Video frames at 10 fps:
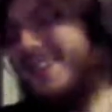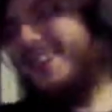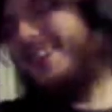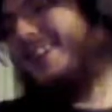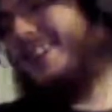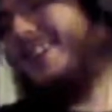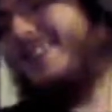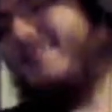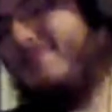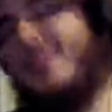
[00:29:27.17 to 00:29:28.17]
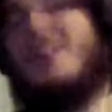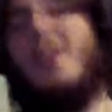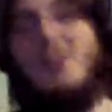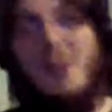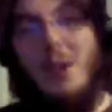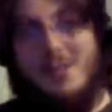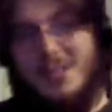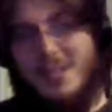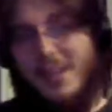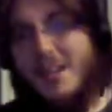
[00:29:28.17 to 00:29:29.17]
But he goes away with a
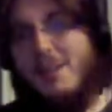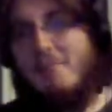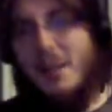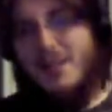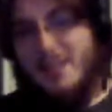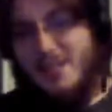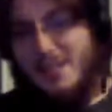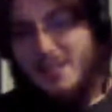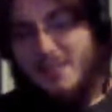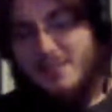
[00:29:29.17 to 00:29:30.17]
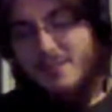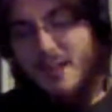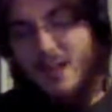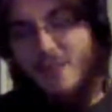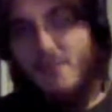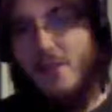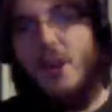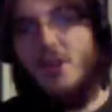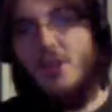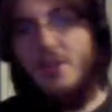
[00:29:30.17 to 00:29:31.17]
slightly bitter
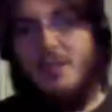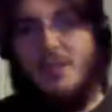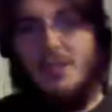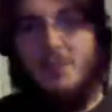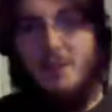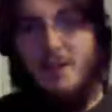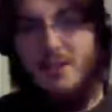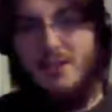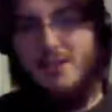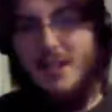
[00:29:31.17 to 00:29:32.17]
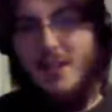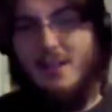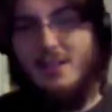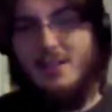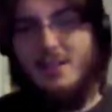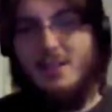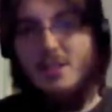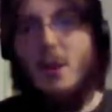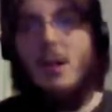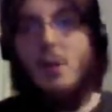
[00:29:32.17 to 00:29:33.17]
version of the experience now. He's
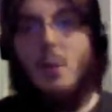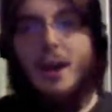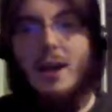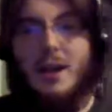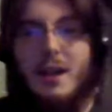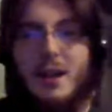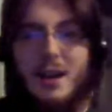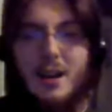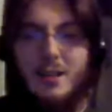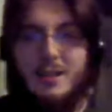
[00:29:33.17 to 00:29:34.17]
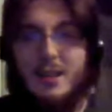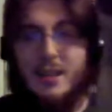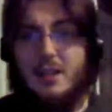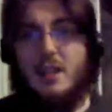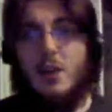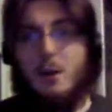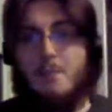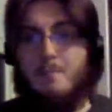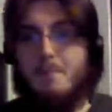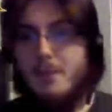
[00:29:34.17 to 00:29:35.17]
going away thinking, you know
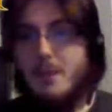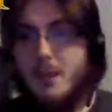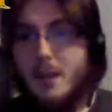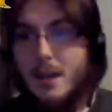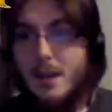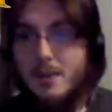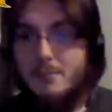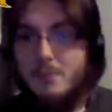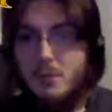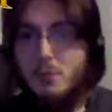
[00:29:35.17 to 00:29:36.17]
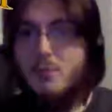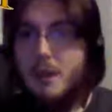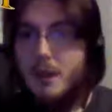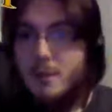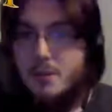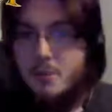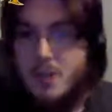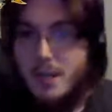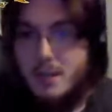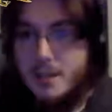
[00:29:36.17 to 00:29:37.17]
what? Oh, I've got some chat.